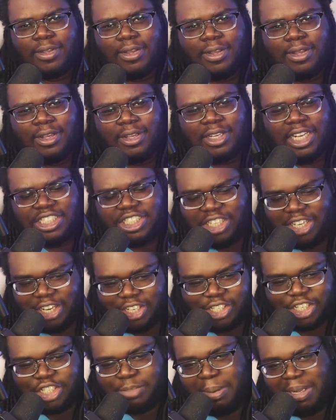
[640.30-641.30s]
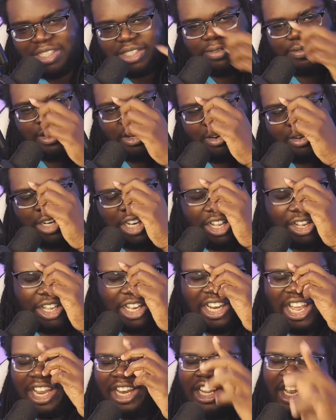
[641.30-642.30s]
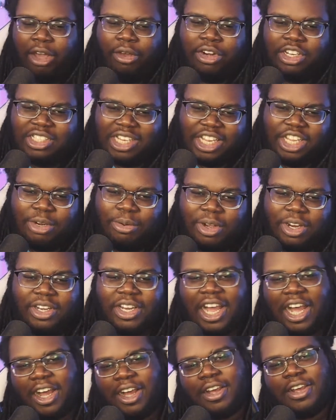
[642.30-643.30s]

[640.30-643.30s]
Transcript: That shit looks expensive though. And Leona's like, you know what? Nah.